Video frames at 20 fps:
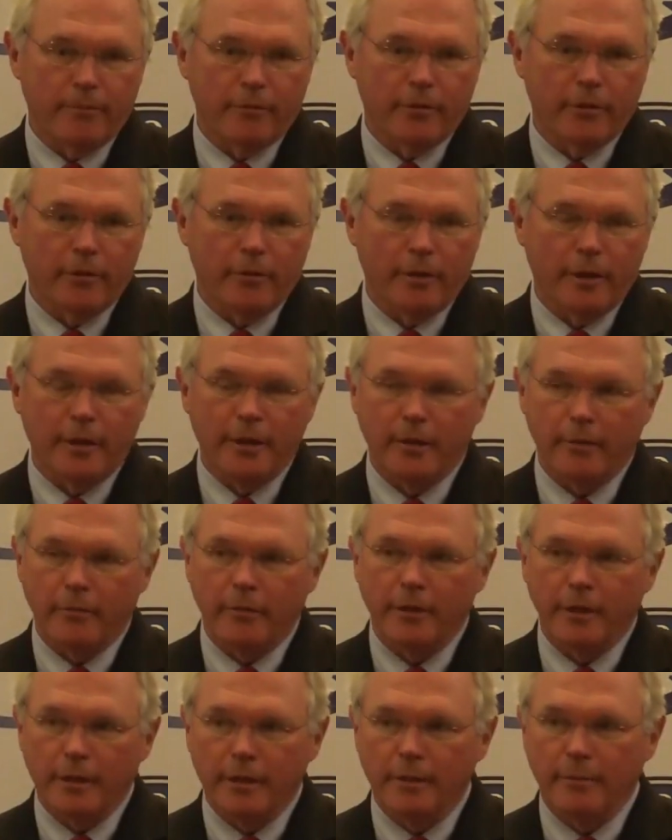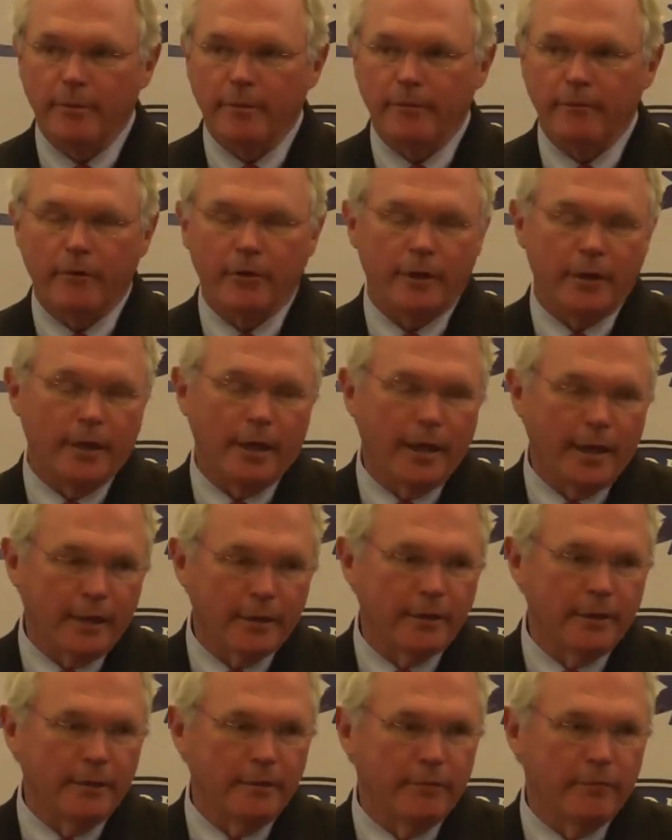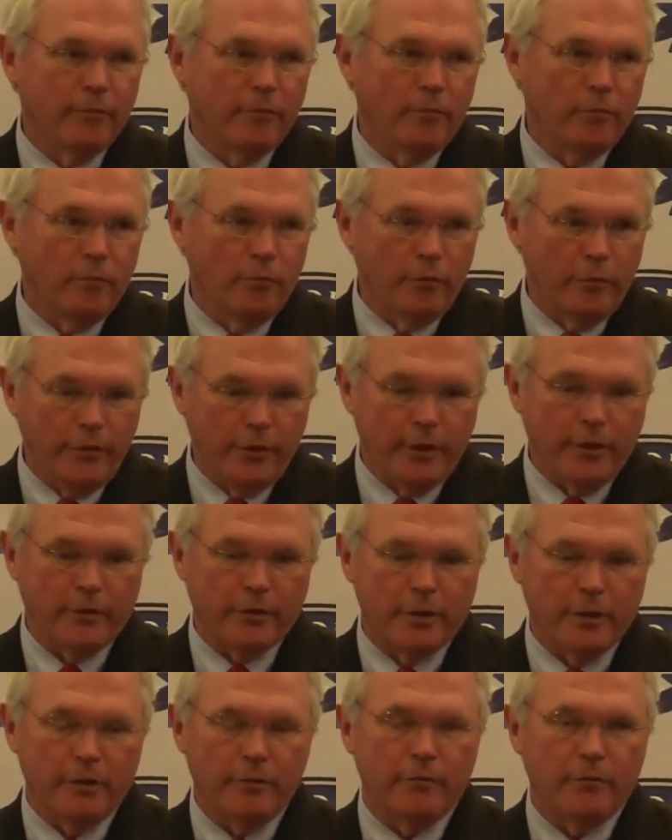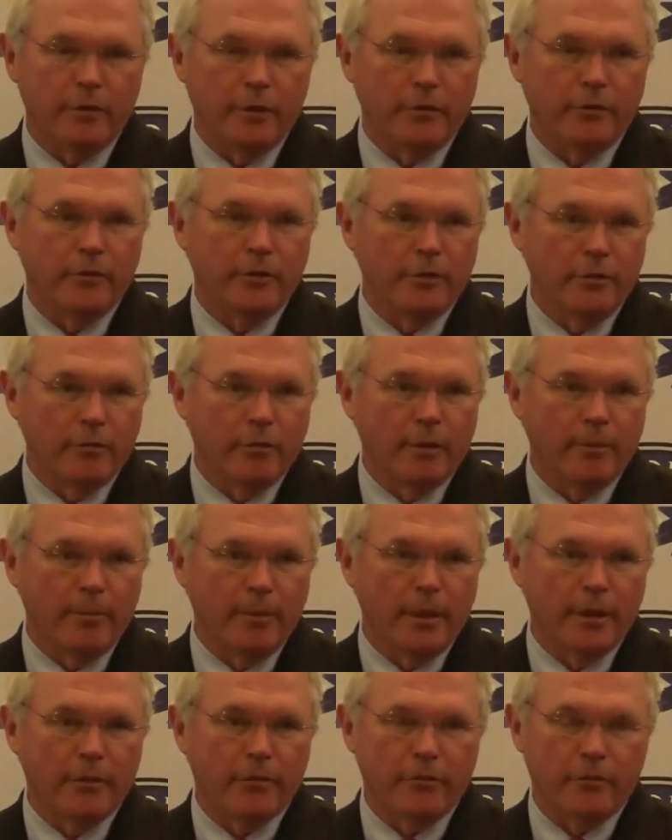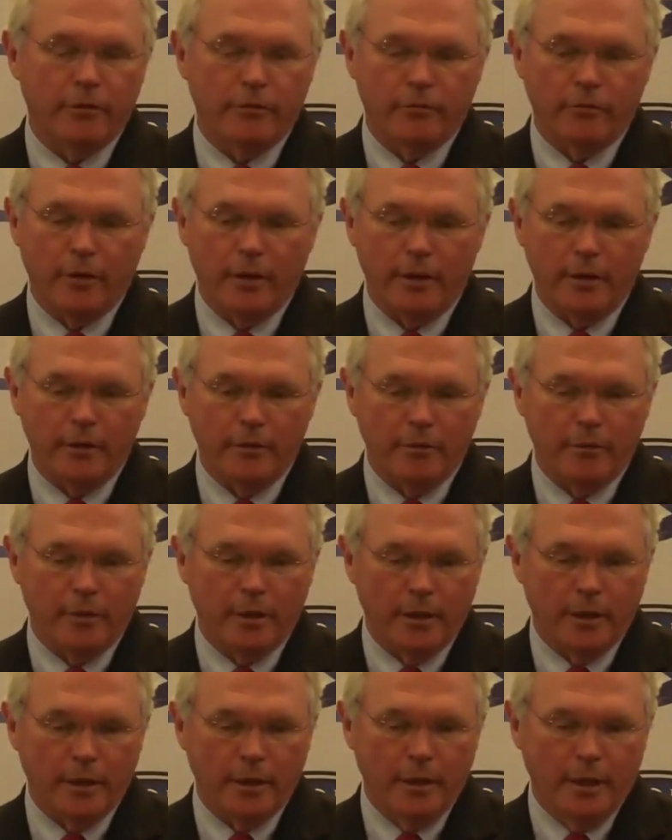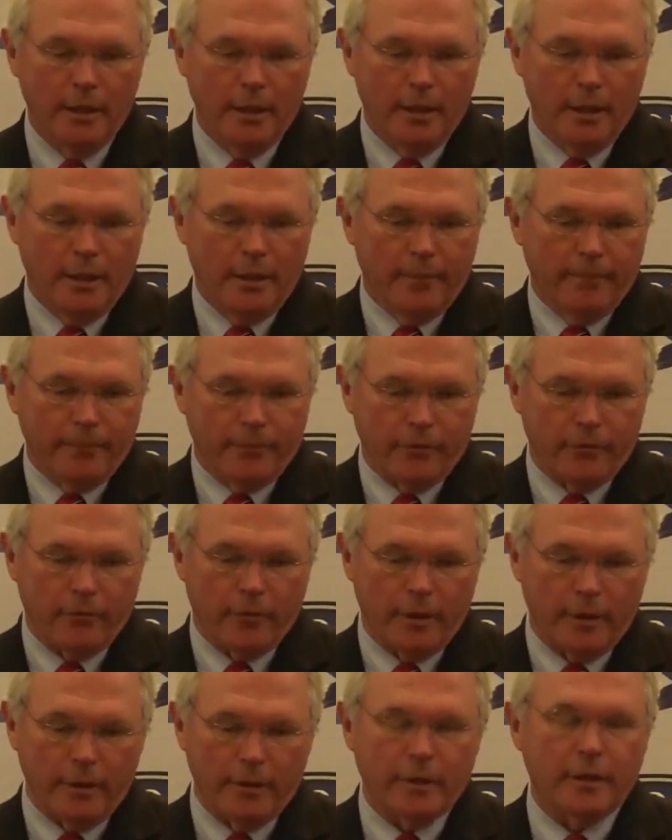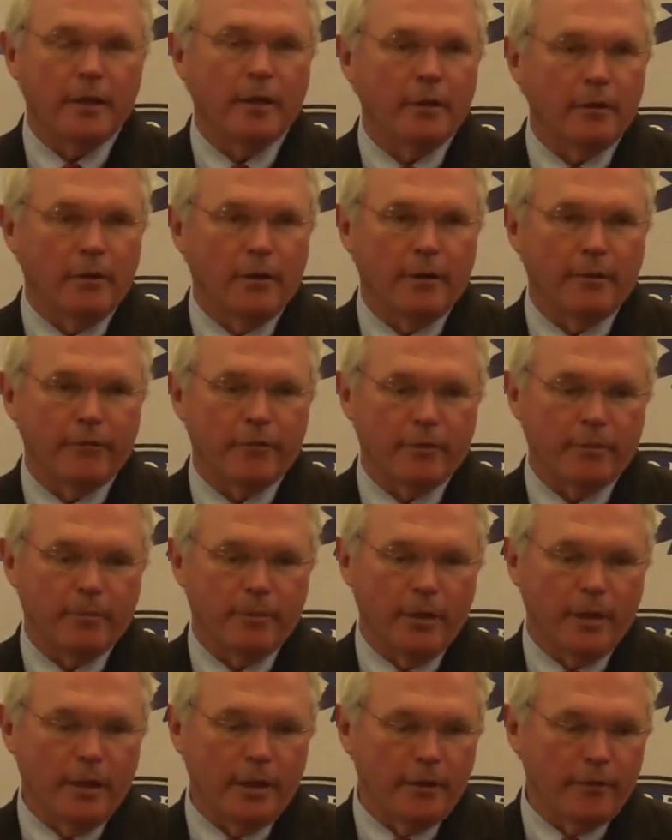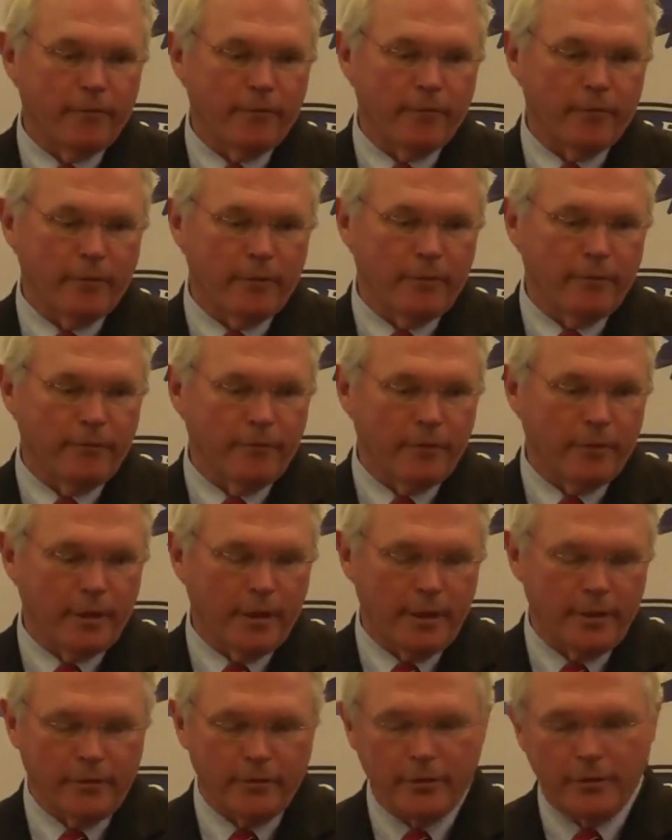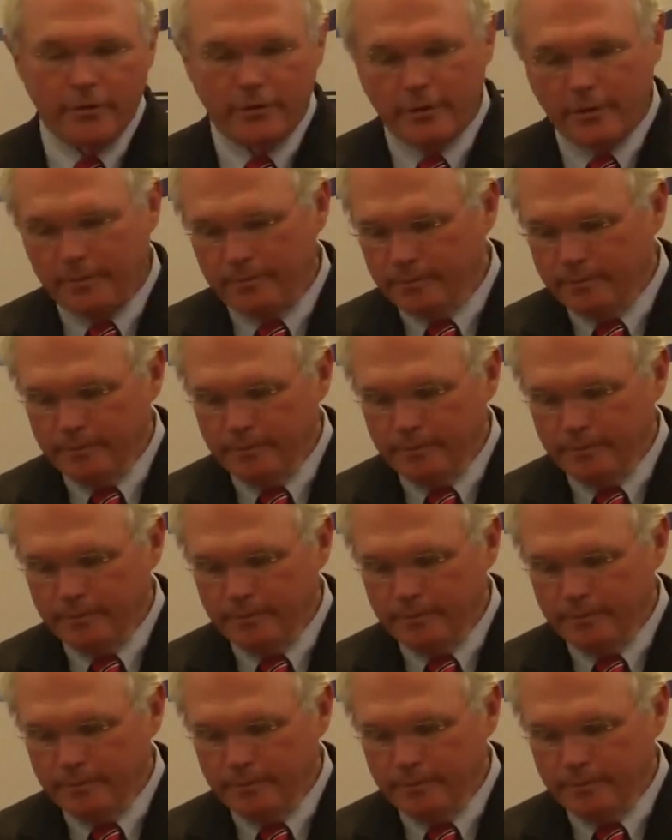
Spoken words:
So I think we need to be very active with these countries and do our best to try to cut off supplies for ISIS.